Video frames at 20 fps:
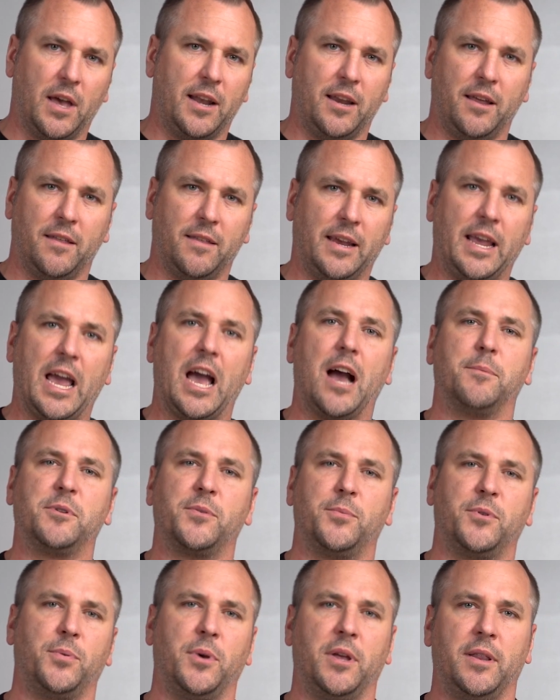any of the gaps
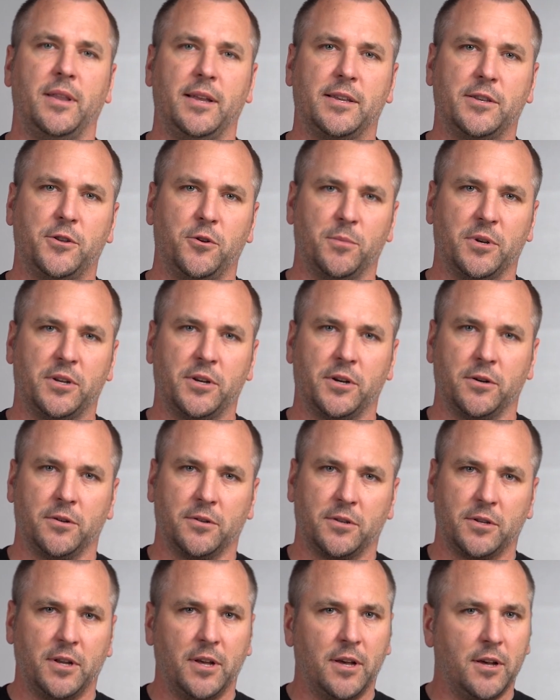between these 2
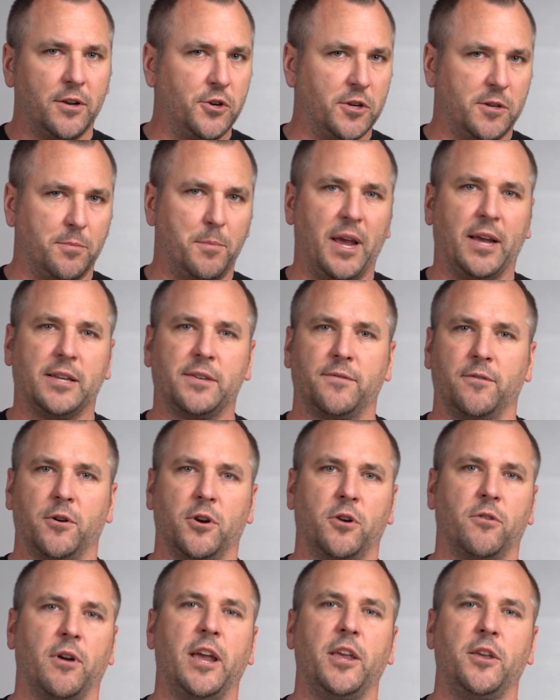materials. Just makes for a
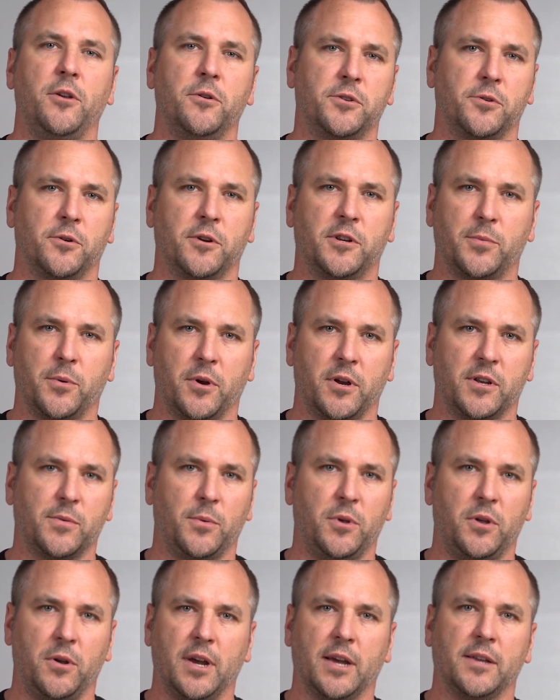great user experience
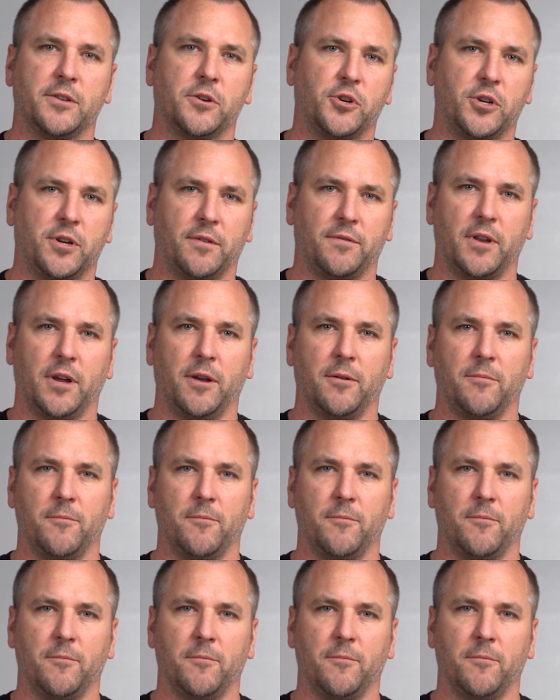when you guys are shifting.